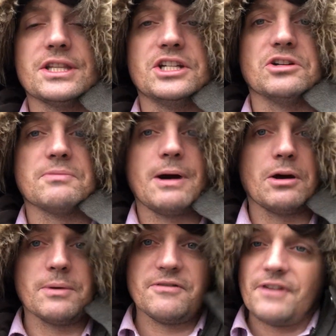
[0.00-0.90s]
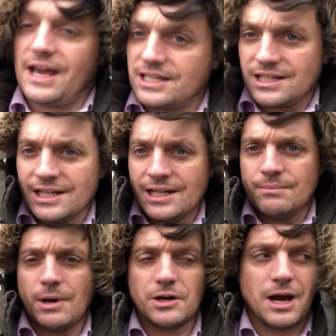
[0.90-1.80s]
The children might not be fed,
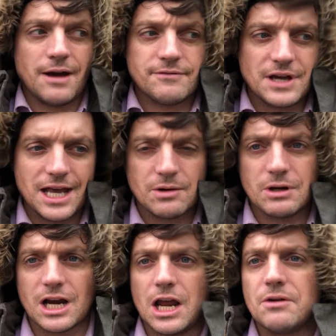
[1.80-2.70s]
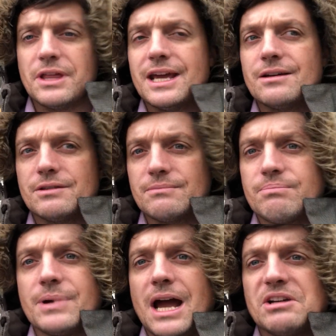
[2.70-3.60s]
might not have adequate clothing,
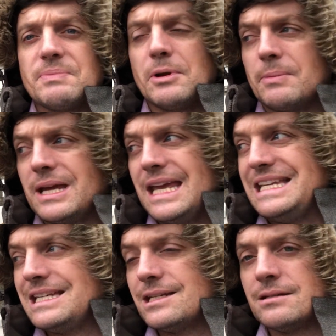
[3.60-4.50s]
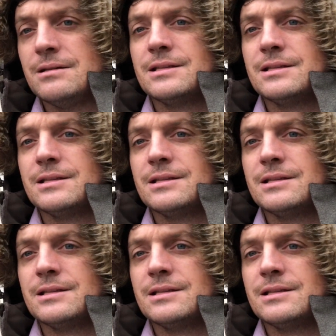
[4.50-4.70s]
the house might not be heated,